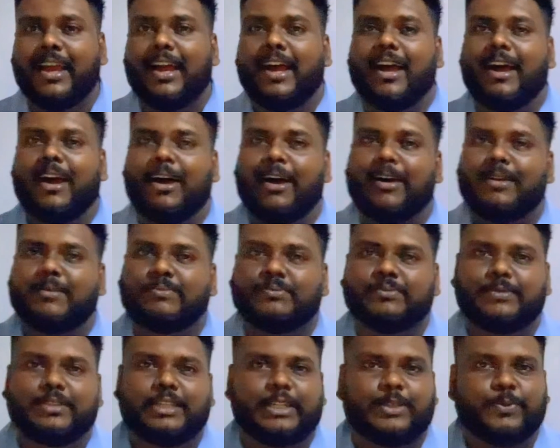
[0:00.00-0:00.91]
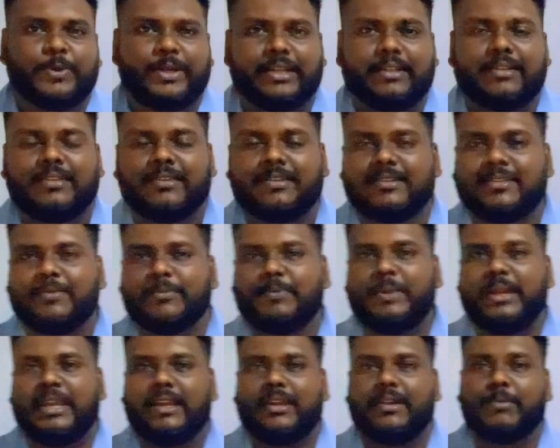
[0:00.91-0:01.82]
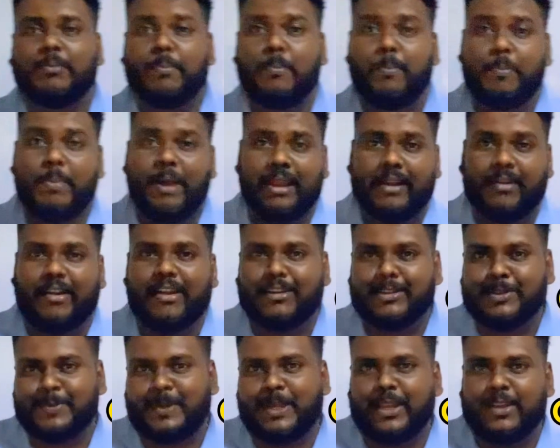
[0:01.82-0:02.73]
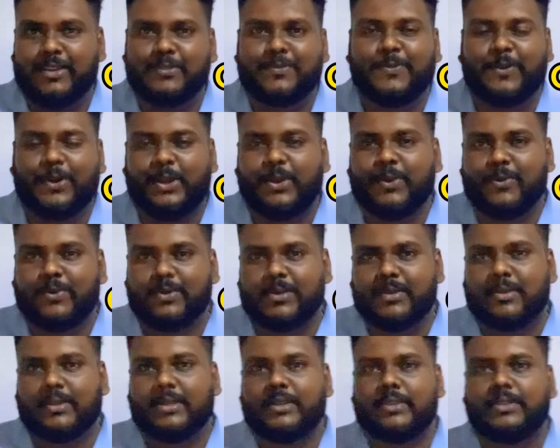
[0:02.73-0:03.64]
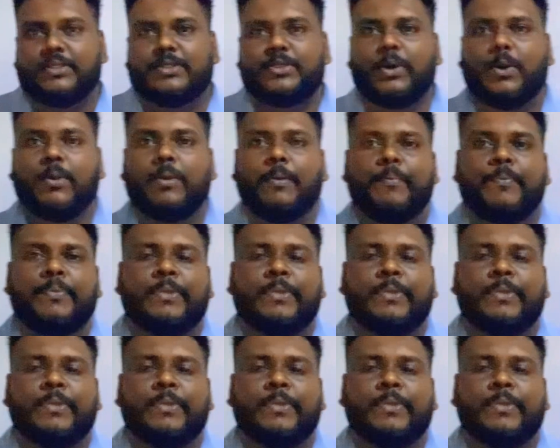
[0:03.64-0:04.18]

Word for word: Um, it will be better experience for you. So,